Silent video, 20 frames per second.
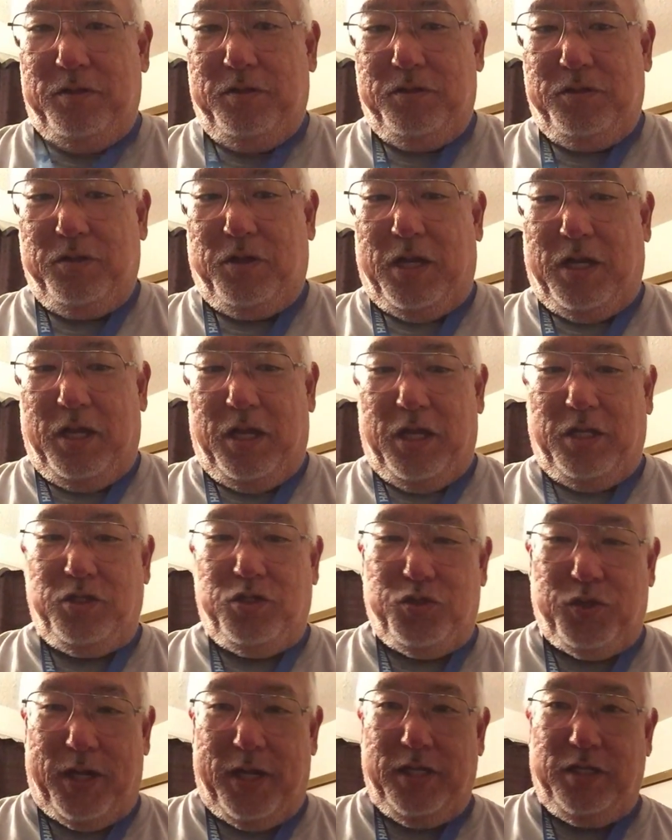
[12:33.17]
So I
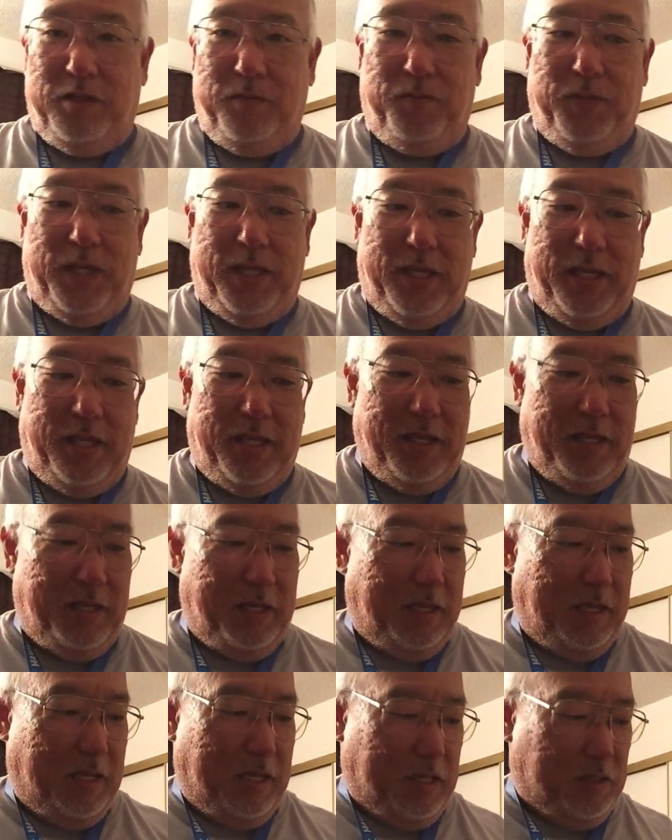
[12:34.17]
try to be
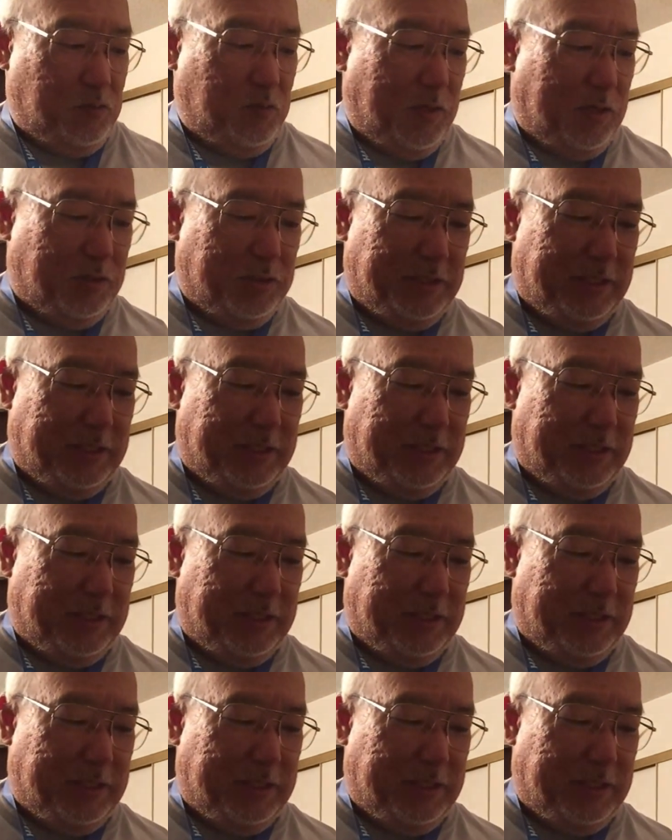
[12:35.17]
as well